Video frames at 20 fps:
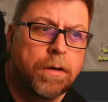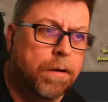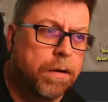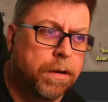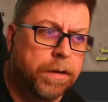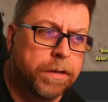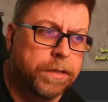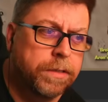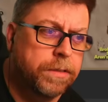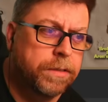
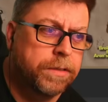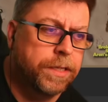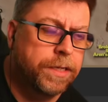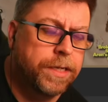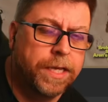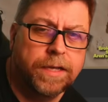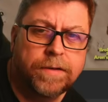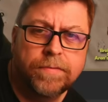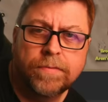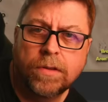on the
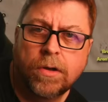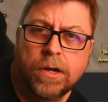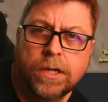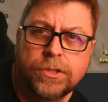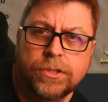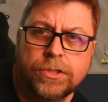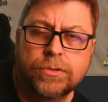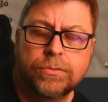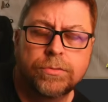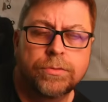day of
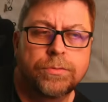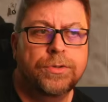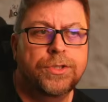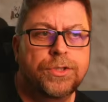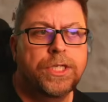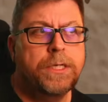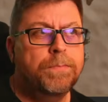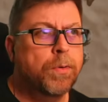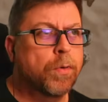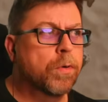launch through
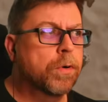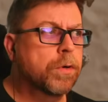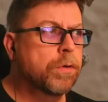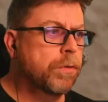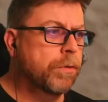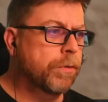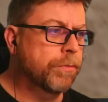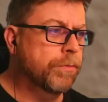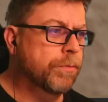G-Portal,